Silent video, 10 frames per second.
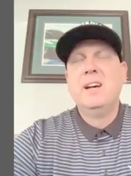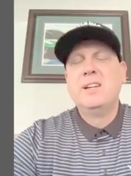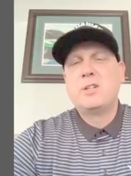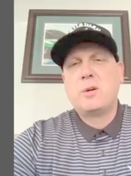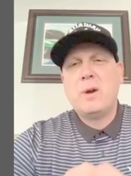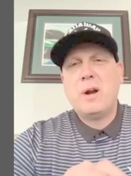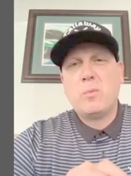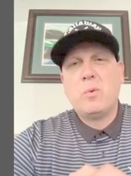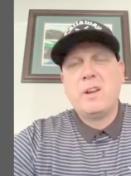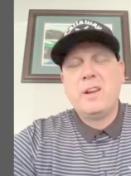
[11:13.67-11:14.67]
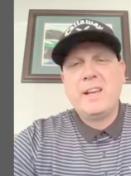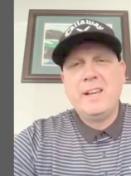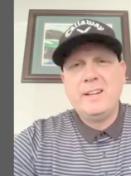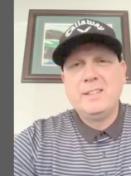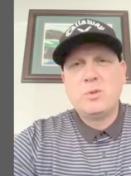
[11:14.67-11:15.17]
turned around and won it
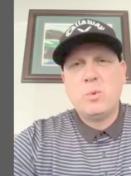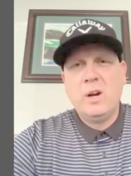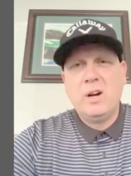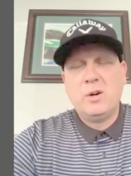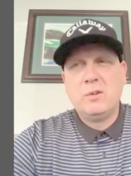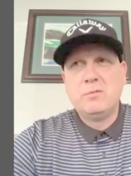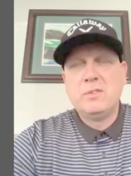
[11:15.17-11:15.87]
again in 12,